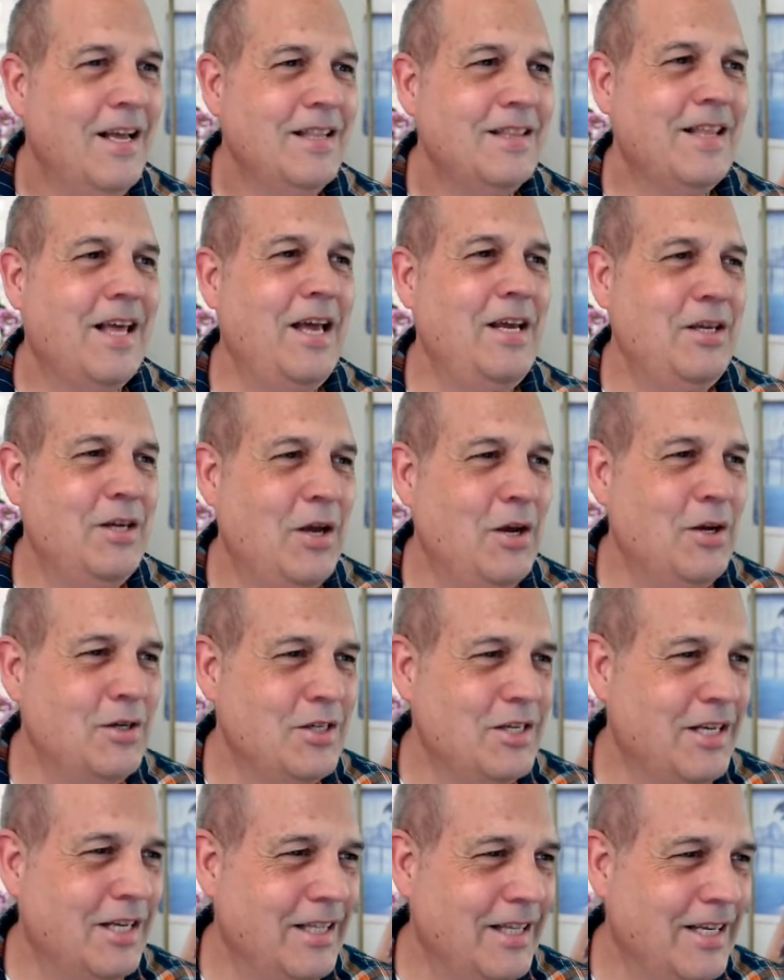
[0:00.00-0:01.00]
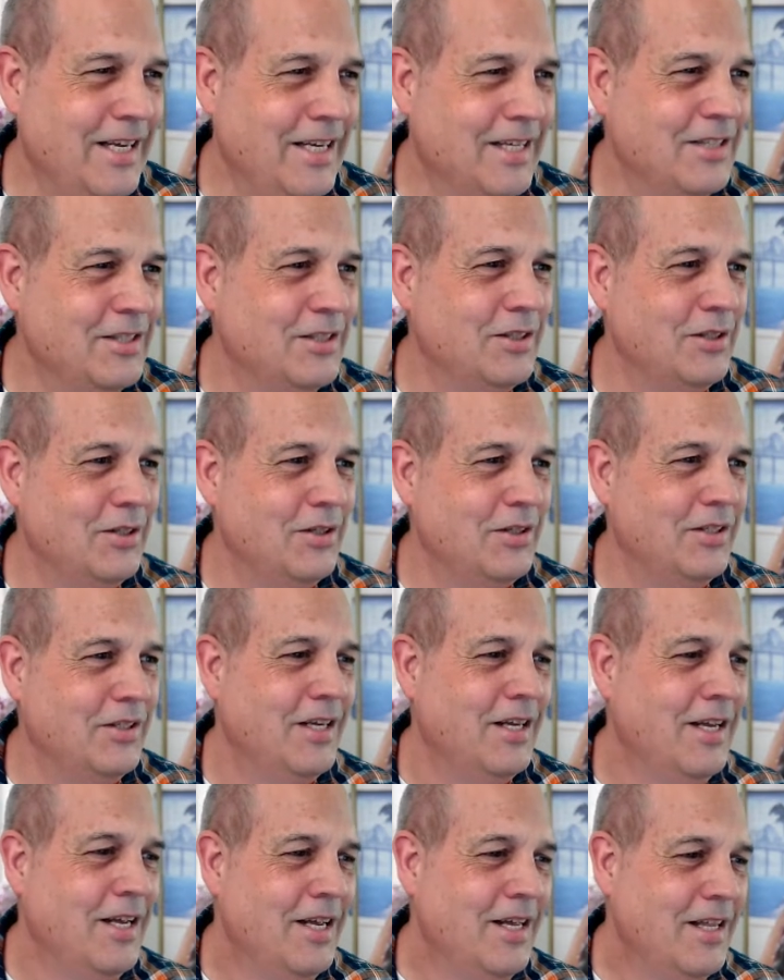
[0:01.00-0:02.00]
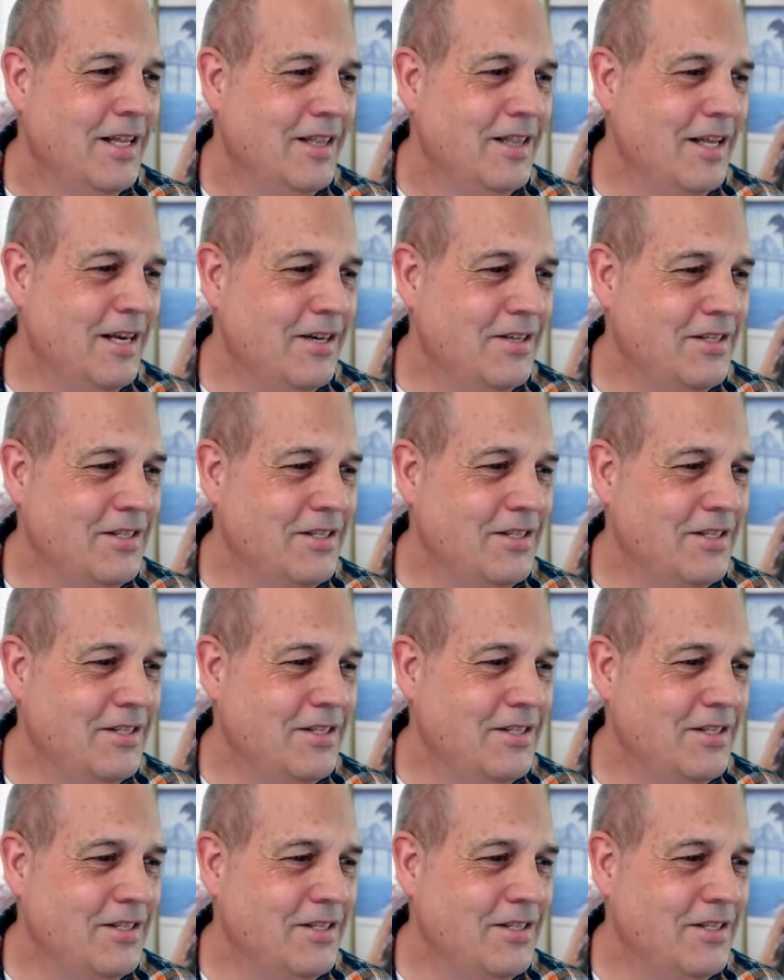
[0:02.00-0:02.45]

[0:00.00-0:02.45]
They usually include their